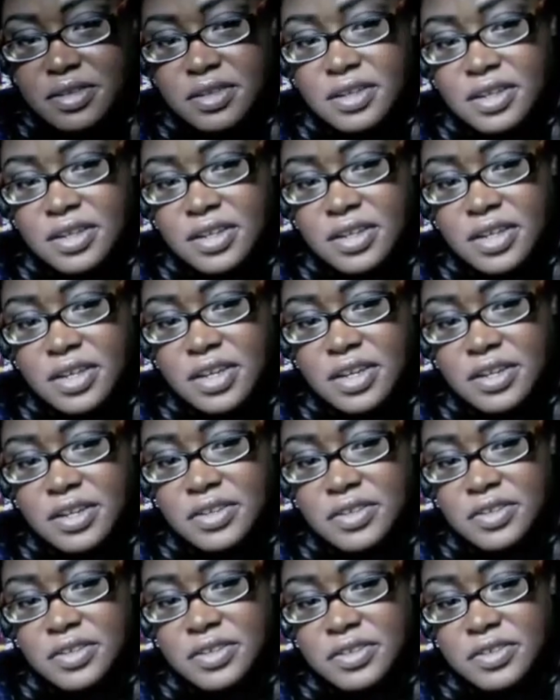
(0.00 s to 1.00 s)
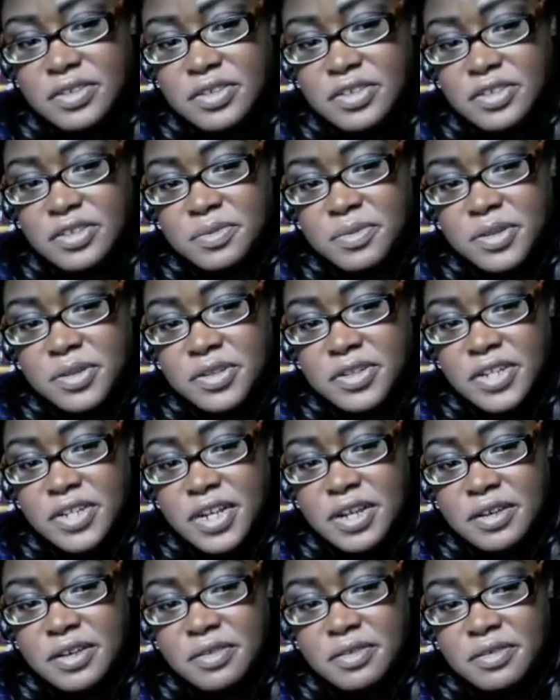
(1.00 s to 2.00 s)
And again, you can smudge it
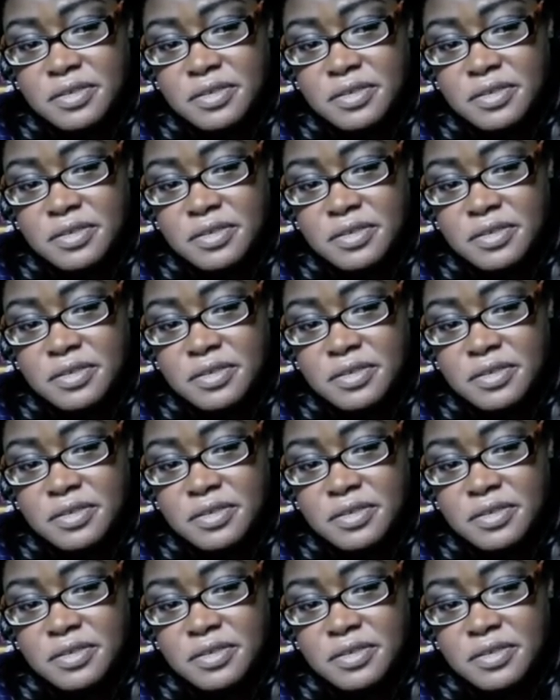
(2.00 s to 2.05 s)
out.